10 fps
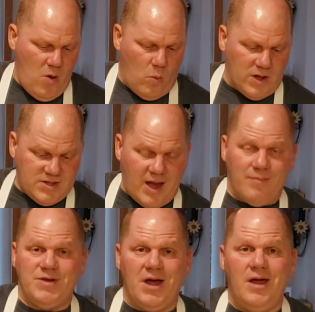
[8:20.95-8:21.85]
Once
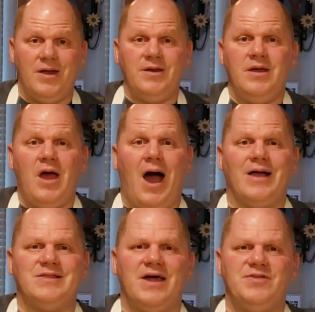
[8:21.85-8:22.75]
I'm done, I
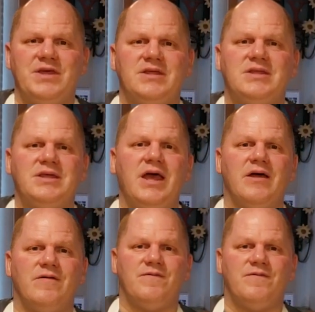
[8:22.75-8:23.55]
let these sit